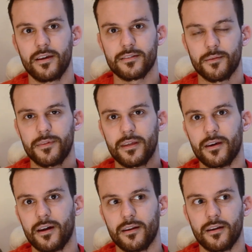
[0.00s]
something
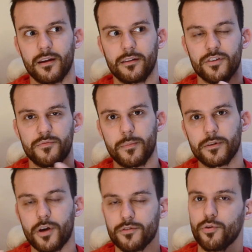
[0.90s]
that a lot of people
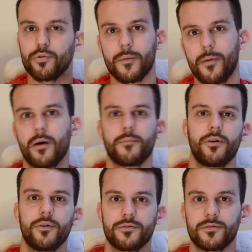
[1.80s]
don't talk about
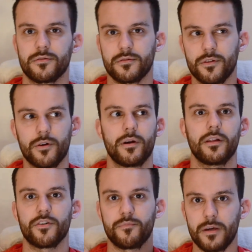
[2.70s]
because, you know, a
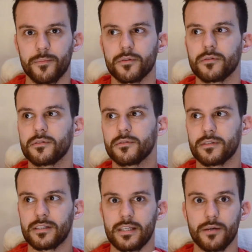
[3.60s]
lot of people
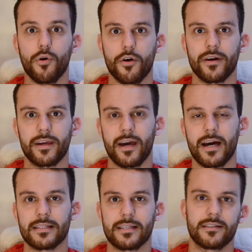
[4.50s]
see Warwick
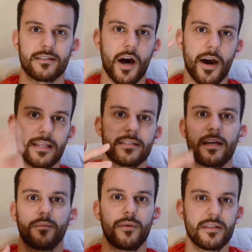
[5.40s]
as a science
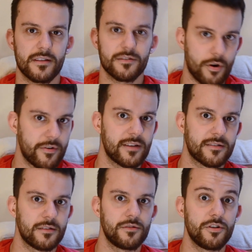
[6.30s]
and
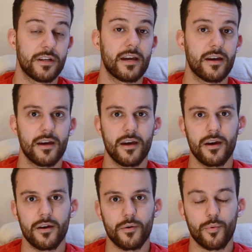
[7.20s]
business-oriented uni,
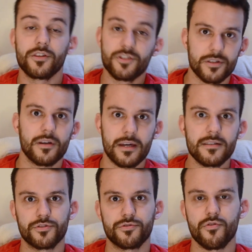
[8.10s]
which
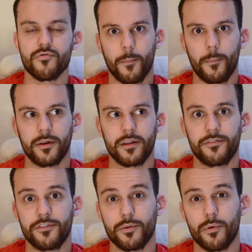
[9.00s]
is true, but
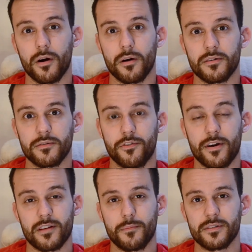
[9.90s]
if you are, for
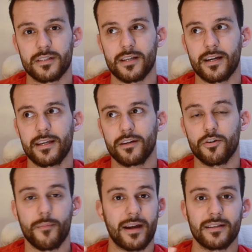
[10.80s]
example, studying
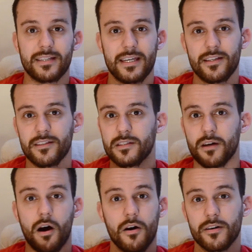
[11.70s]
humanities,
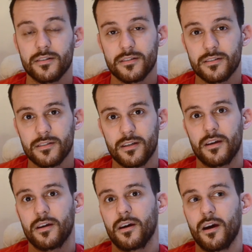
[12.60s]
arts,
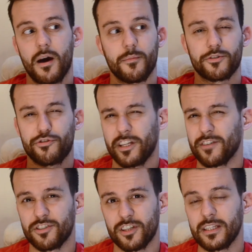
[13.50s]
um,
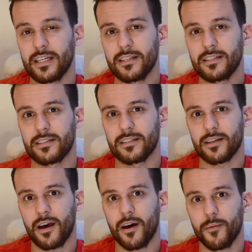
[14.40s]
creative studies,
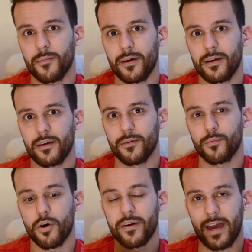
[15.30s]
um,
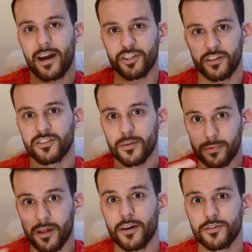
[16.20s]
Warwick actually
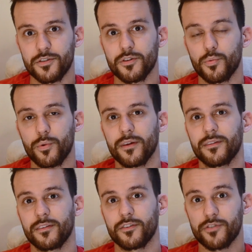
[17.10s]
supplies you with
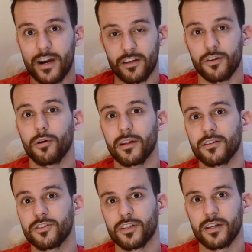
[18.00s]
great
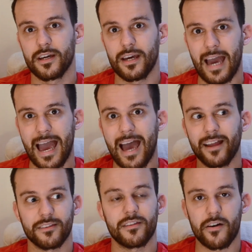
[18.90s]
knowledge,
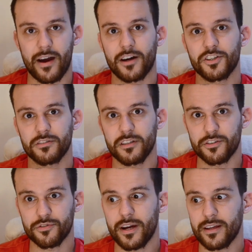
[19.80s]
and there are actually
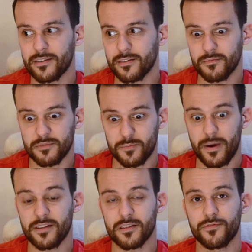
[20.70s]
great
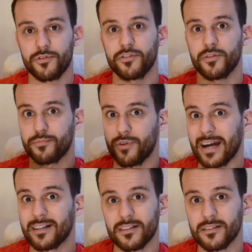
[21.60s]
spaces for you to
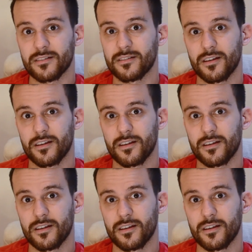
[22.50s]
practice